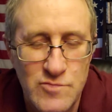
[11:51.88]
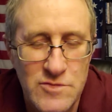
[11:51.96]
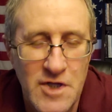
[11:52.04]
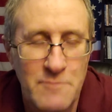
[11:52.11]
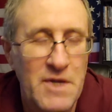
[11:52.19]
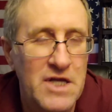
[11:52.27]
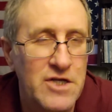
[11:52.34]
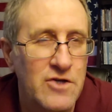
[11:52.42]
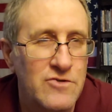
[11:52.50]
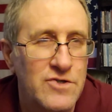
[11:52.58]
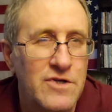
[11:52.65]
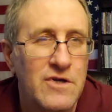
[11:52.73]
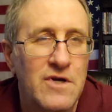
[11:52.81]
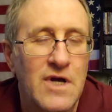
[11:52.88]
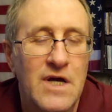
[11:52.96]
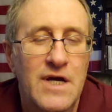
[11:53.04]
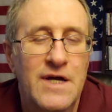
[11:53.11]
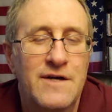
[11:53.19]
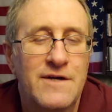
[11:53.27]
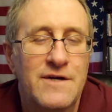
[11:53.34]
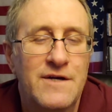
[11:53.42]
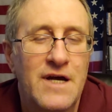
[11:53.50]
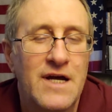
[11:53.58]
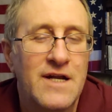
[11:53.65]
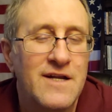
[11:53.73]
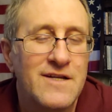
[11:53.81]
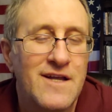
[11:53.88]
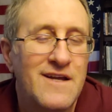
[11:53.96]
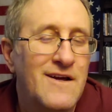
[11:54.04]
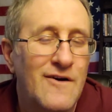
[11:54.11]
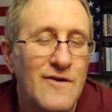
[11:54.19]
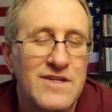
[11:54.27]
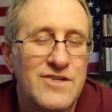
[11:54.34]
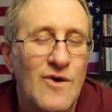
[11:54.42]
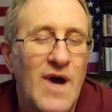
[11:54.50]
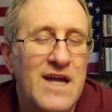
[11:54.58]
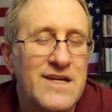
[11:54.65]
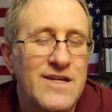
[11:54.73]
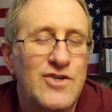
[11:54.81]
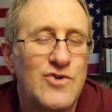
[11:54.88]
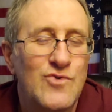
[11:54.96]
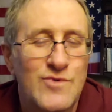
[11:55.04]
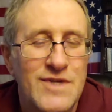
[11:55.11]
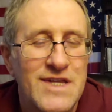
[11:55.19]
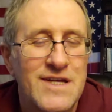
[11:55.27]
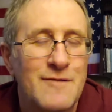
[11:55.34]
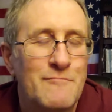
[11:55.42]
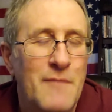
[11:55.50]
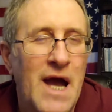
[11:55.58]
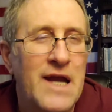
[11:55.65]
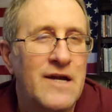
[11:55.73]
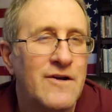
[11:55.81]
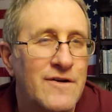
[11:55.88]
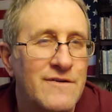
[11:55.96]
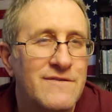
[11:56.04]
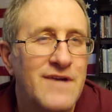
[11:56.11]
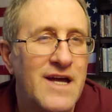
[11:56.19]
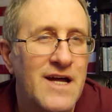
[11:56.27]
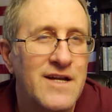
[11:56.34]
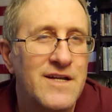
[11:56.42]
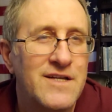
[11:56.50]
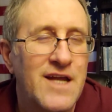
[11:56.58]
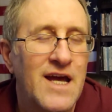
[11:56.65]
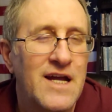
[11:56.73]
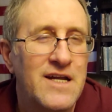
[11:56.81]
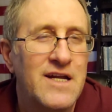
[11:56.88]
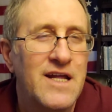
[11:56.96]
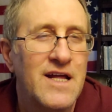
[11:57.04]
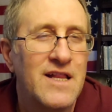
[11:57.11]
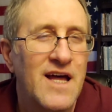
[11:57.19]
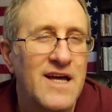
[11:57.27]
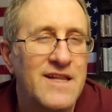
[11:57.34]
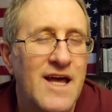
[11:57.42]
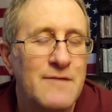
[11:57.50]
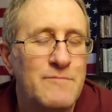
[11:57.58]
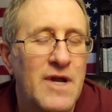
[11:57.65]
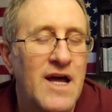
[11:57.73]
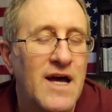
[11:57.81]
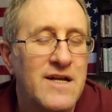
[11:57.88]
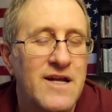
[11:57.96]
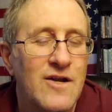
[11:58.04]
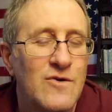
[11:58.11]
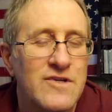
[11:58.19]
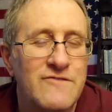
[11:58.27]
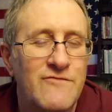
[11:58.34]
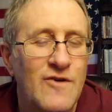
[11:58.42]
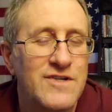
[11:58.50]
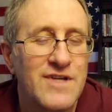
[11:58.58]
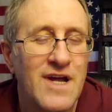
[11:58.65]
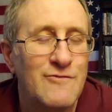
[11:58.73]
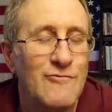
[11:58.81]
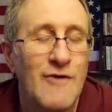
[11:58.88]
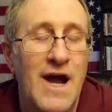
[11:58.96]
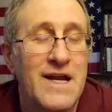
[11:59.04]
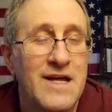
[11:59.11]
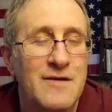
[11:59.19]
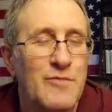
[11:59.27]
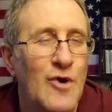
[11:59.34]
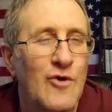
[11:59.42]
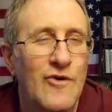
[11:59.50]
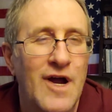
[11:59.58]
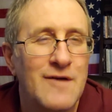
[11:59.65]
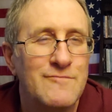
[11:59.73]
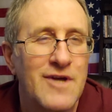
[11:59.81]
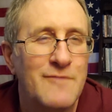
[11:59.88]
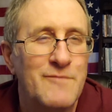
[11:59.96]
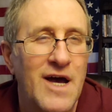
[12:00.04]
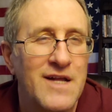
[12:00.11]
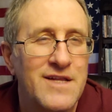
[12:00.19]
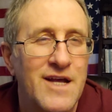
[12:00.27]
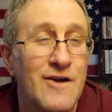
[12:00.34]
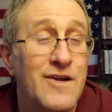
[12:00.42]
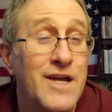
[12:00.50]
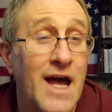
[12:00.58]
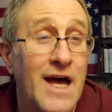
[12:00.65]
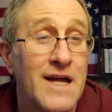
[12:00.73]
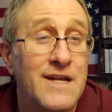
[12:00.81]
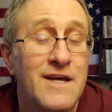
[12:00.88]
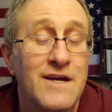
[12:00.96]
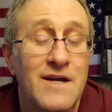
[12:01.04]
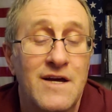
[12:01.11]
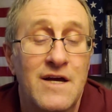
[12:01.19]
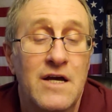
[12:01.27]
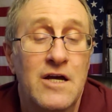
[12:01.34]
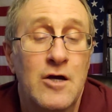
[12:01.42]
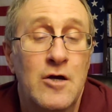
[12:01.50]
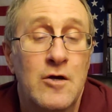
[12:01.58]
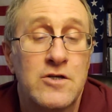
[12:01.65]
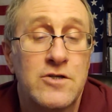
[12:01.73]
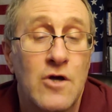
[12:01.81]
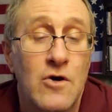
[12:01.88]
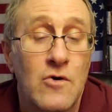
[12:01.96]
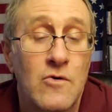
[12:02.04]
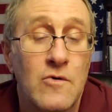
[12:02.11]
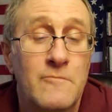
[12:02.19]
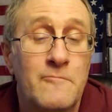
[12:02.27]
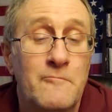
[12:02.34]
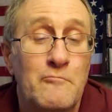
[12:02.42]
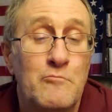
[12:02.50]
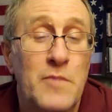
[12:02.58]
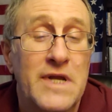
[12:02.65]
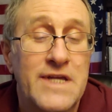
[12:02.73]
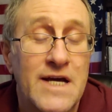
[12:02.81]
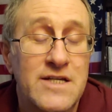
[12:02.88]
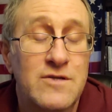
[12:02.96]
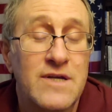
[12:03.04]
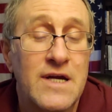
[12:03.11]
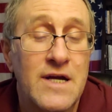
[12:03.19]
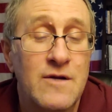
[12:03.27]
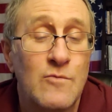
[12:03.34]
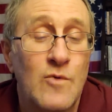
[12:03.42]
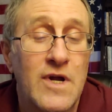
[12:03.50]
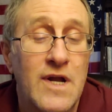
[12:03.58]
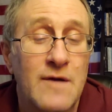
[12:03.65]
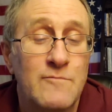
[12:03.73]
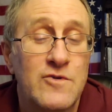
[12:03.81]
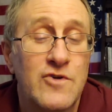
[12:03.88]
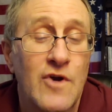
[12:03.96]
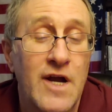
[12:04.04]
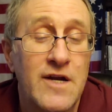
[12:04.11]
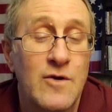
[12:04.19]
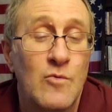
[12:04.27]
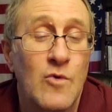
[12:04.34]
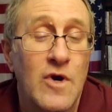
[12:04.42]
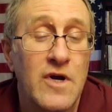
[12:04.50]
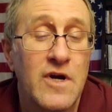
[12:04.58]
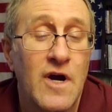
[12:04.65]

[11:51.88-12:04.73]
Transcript: menus. And so I can do little minor editing like that, but as far as like writing programs, I'm not there yet. So, but that's kind of what I'm trying to work